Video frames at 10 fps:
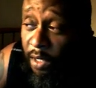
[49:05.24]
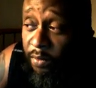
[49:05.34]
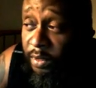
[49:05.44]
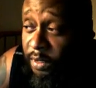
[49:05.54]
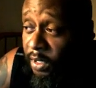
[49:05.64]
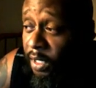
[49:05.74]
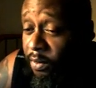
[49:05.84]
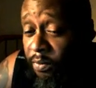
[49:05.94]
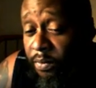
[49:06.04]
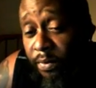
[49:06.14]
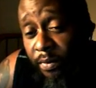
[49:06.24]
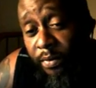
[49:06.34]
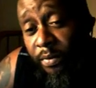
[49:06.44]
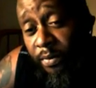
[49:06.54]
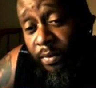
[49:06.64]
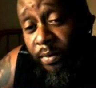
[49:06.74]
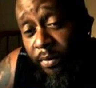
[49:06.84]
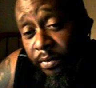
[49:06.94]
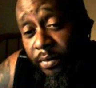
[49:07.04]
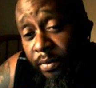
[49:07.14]
recuperate from my
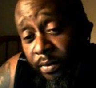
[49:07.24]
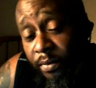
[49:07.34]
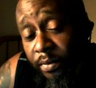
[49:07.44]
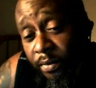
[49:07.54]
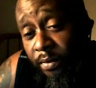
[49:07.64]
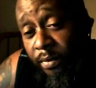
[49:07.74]
divorce and